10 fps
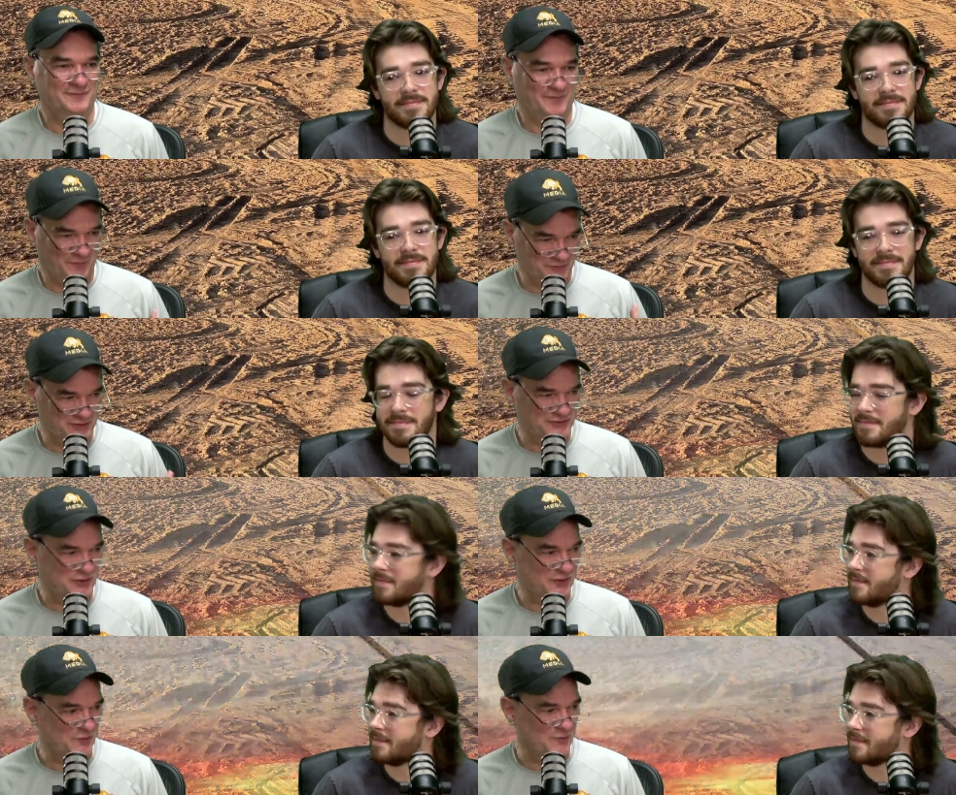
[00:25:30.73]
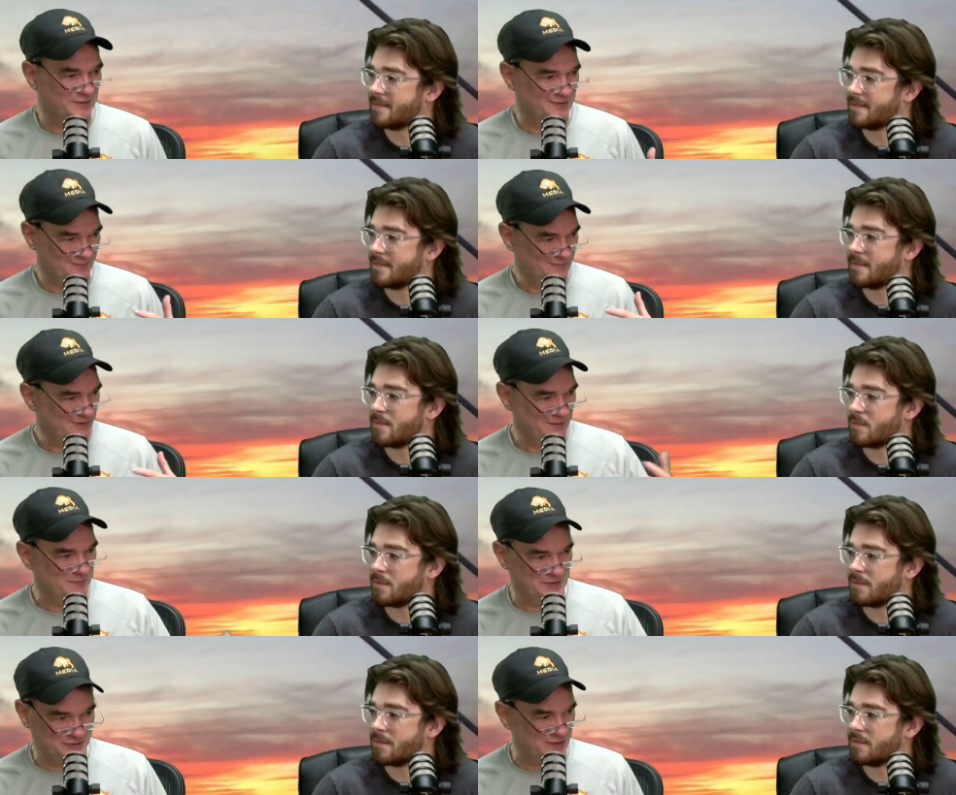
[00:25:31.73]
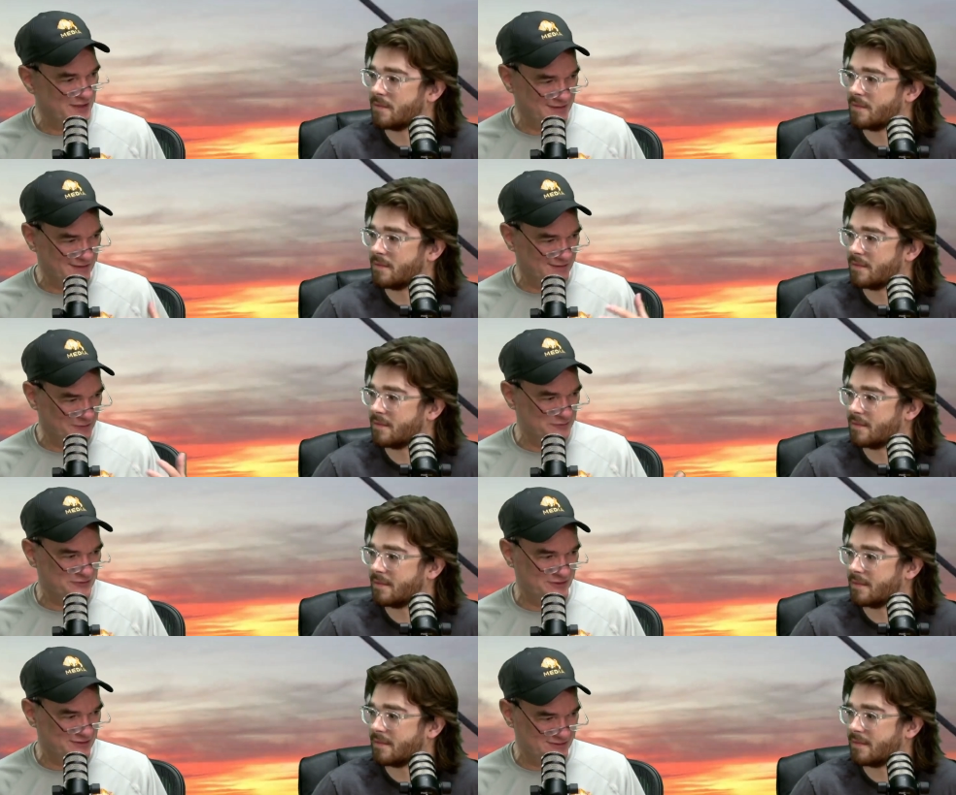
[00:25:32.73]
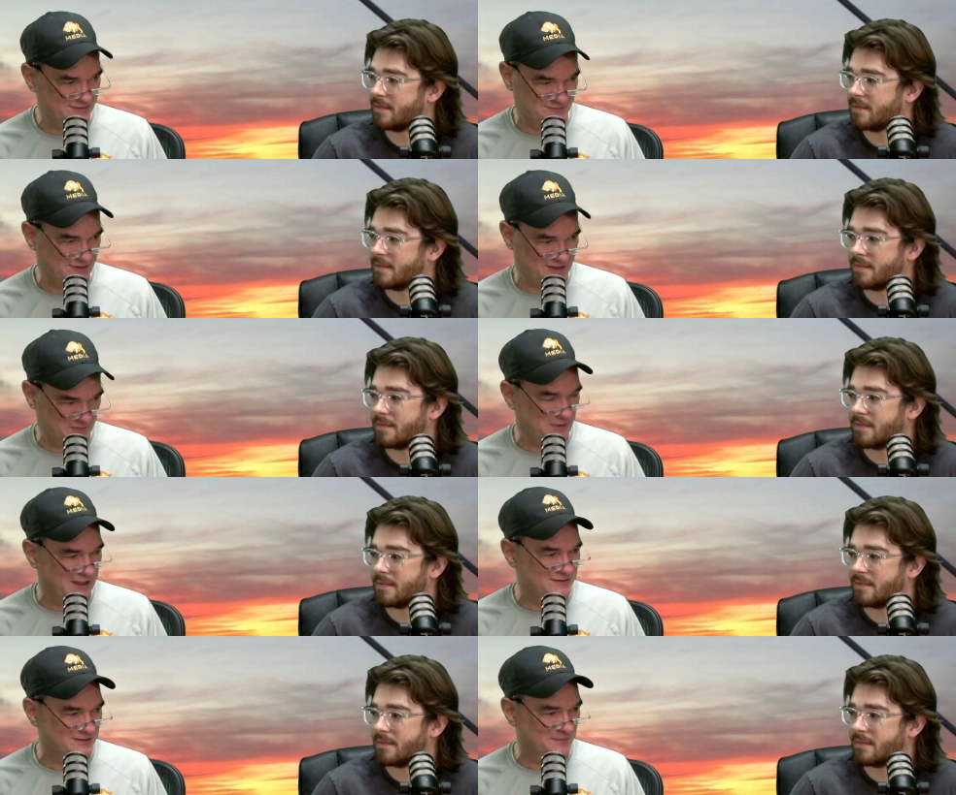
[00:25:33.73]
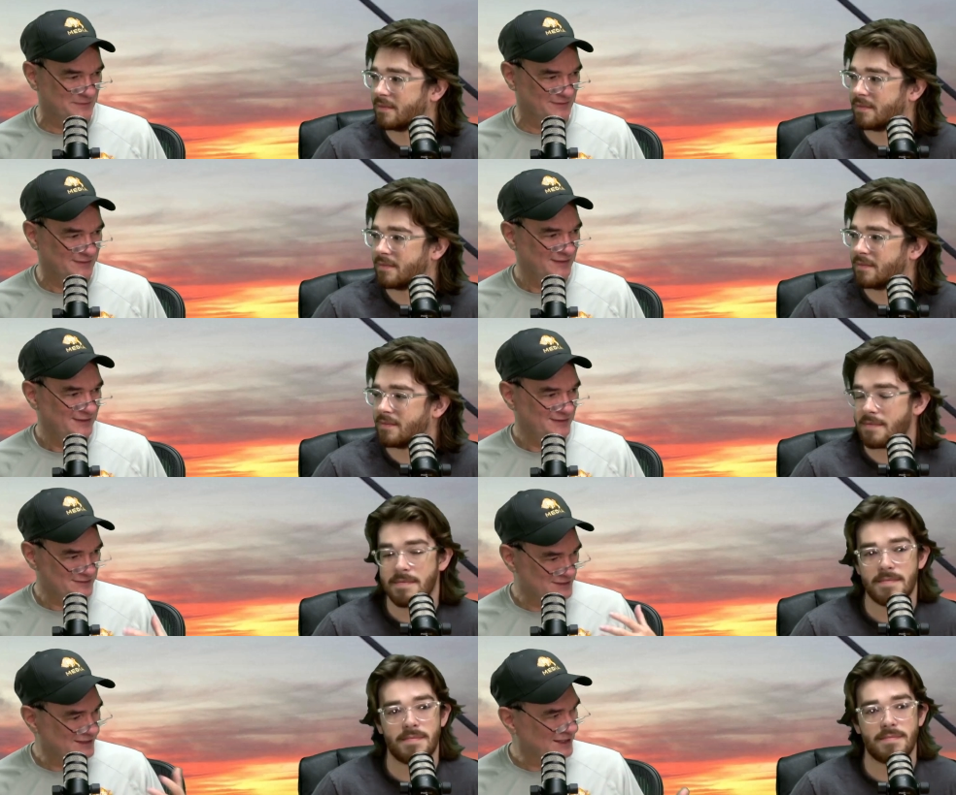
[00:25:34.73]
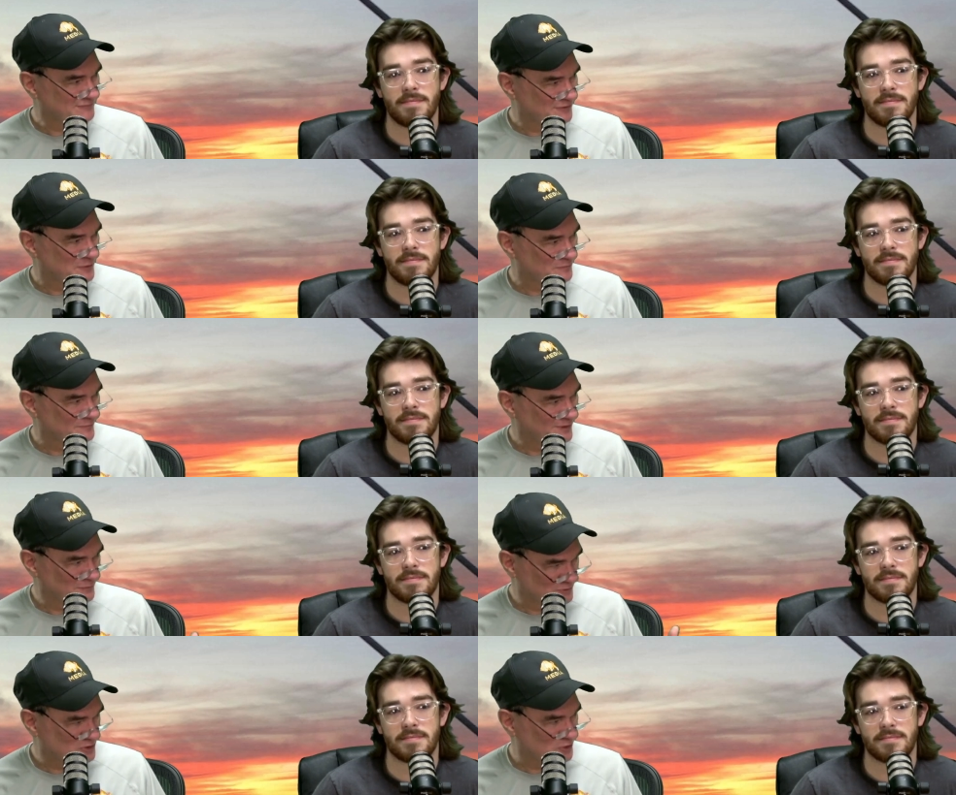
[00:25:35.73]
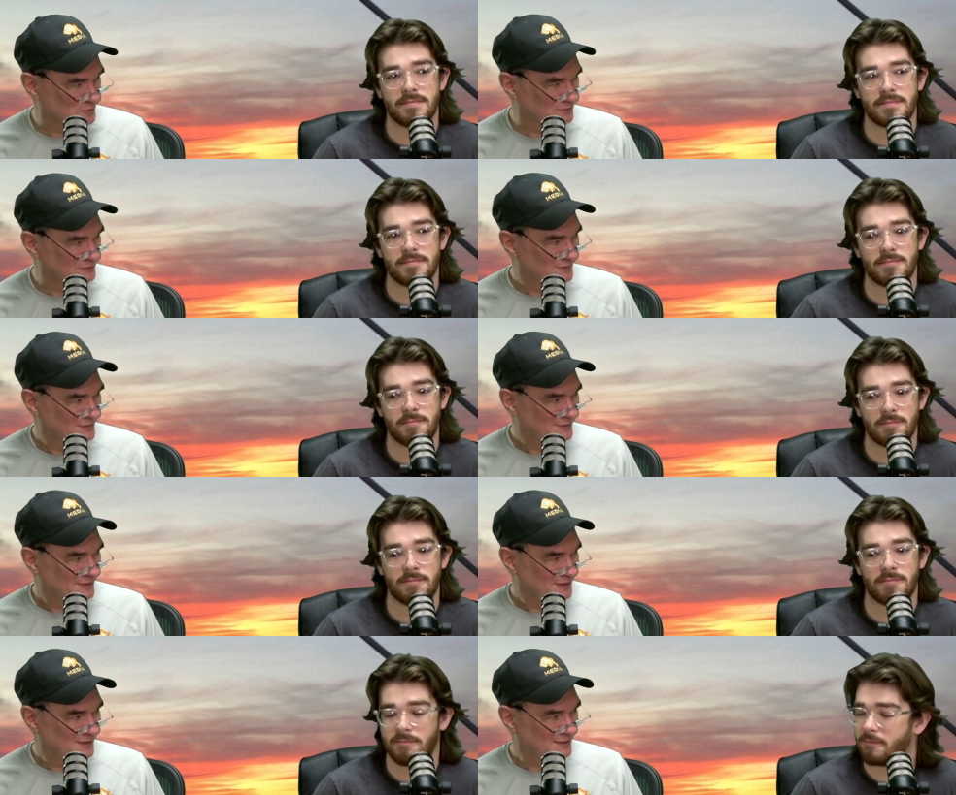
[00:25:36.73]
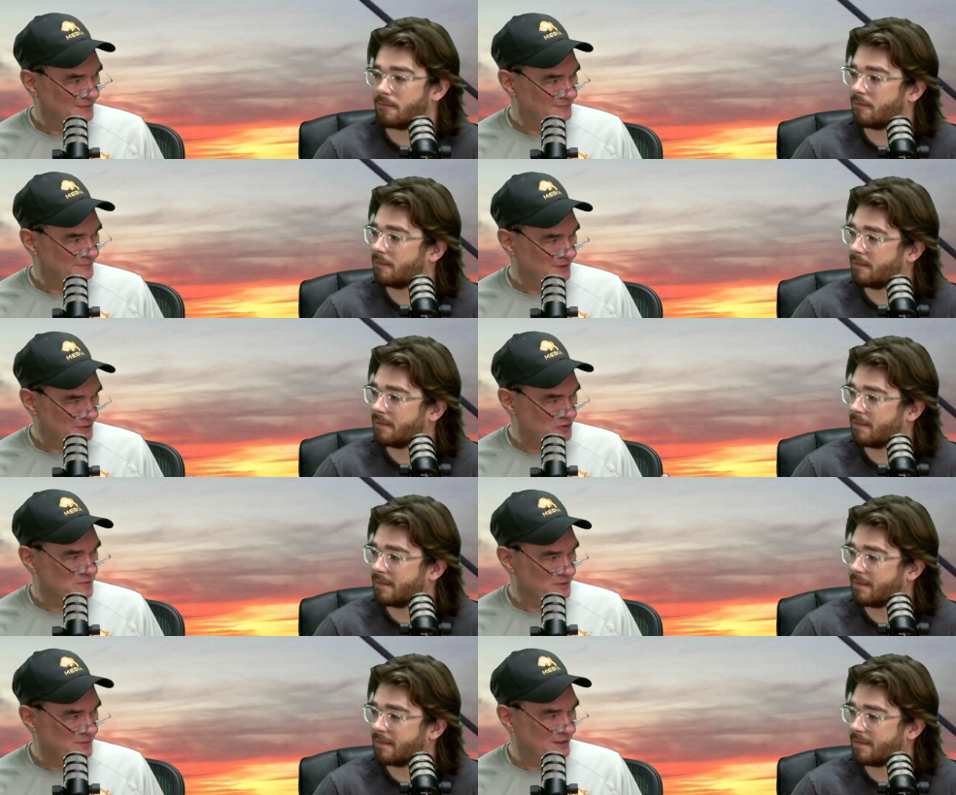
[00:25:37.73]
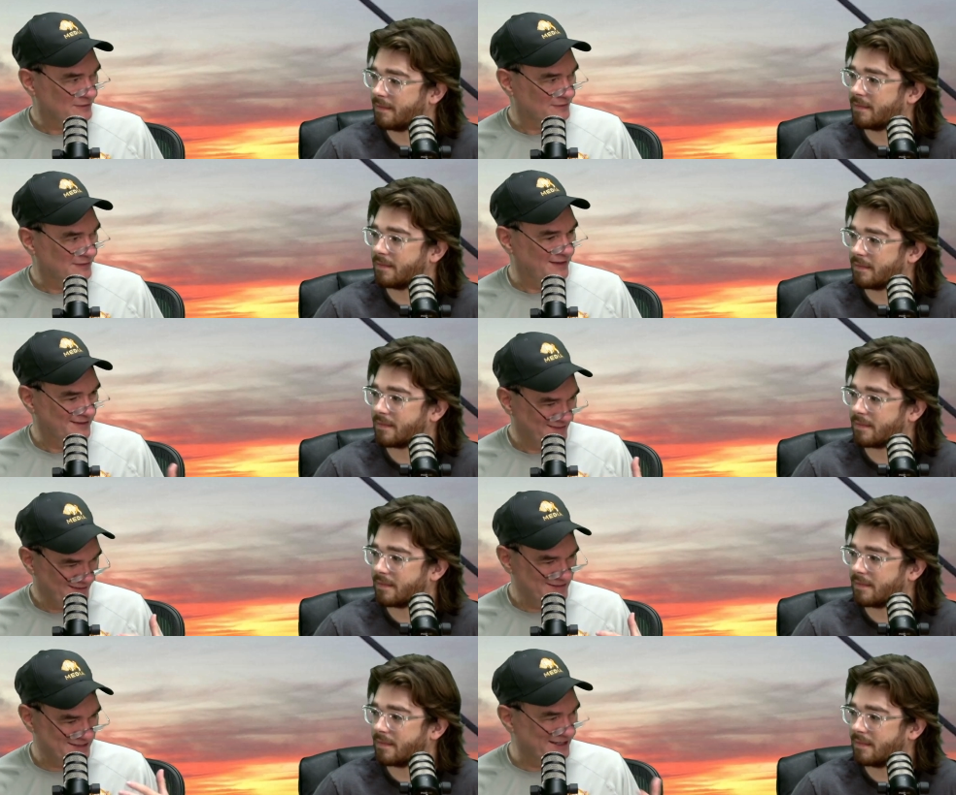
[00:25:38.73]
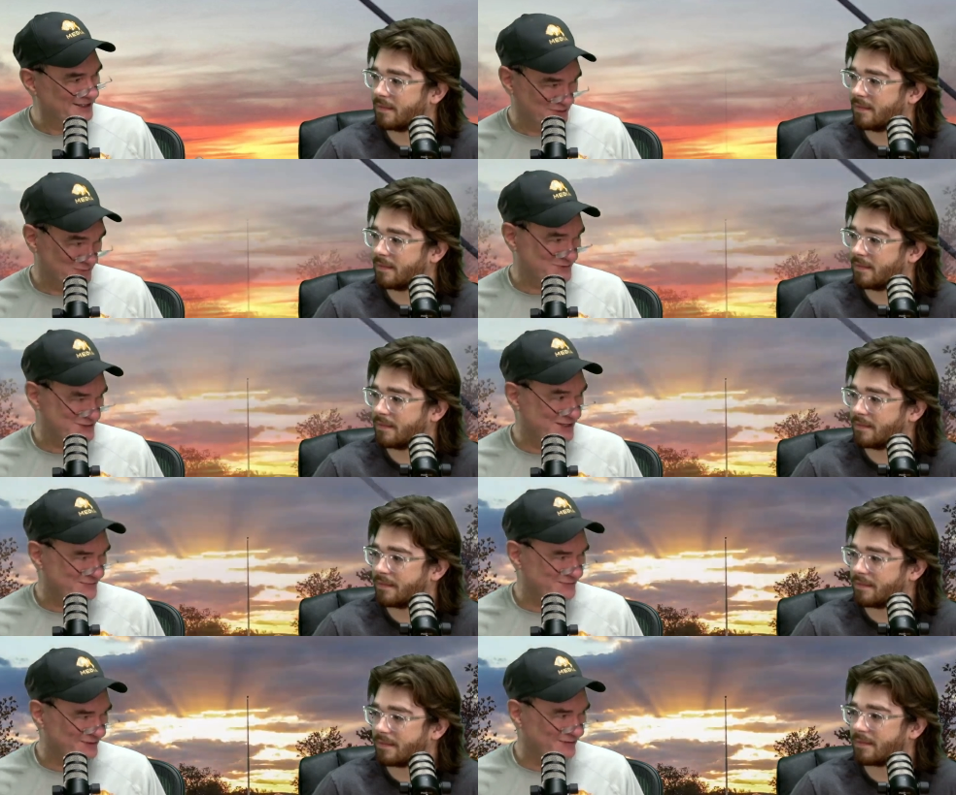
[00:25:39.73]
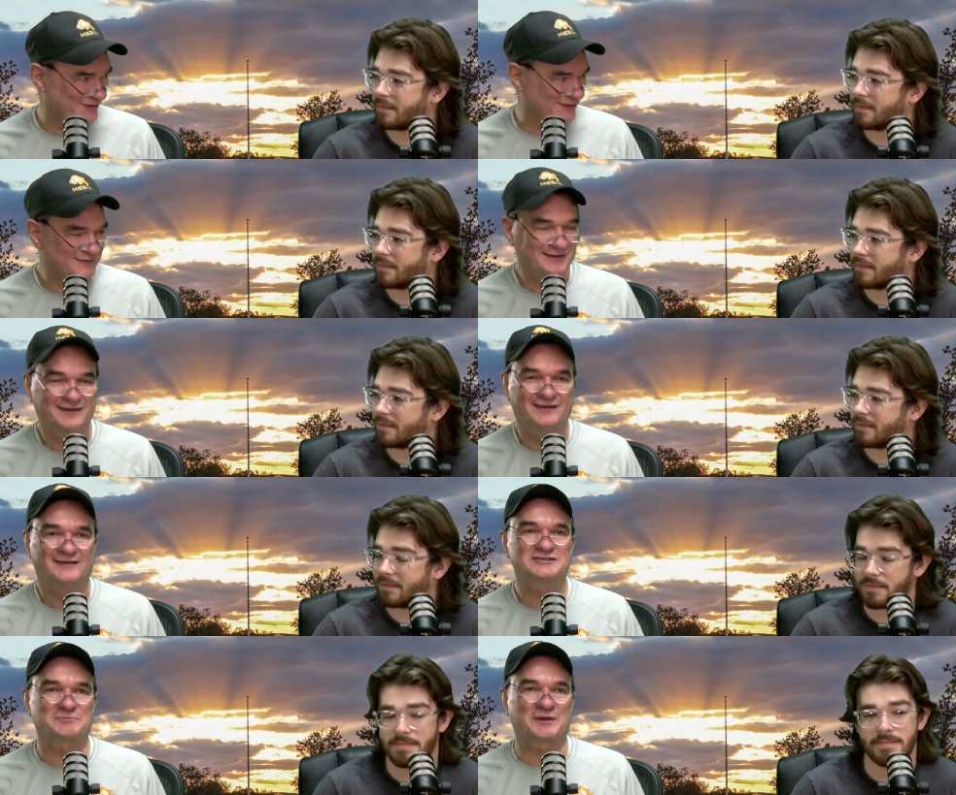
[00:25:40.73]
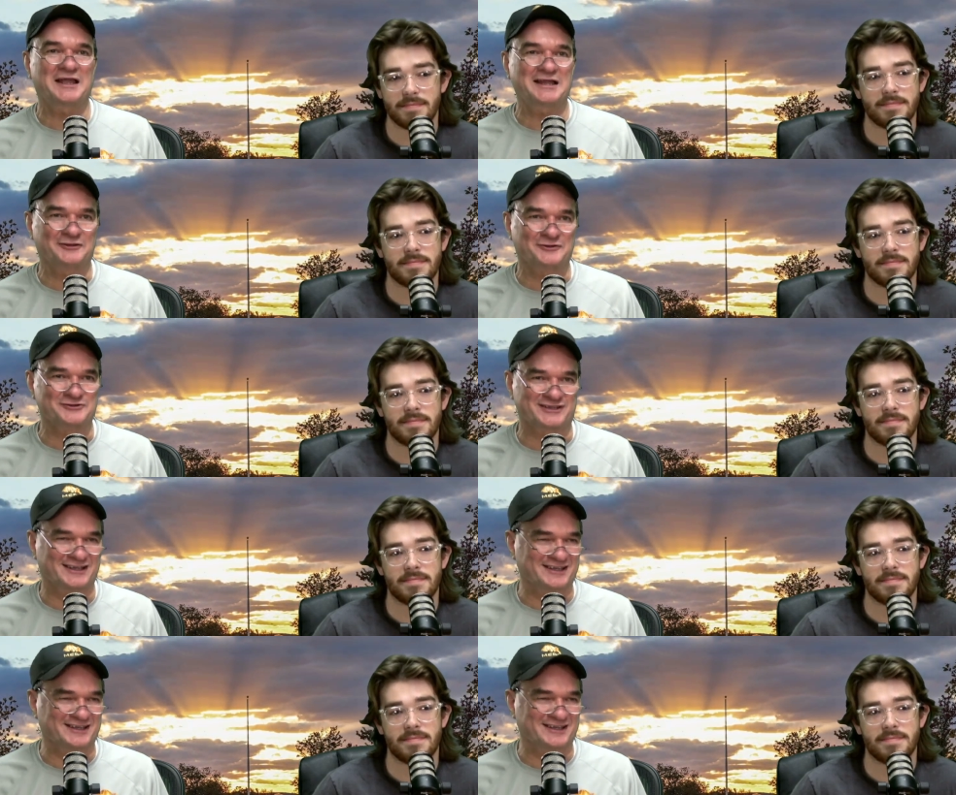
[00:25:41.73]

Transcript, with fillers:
Speaker 1: on the show when he, he would be trying to get Lucy to, s to explain something because he had very, he was Cuban, uh, a Cuban American. His English was not really great. Splain, Lucy.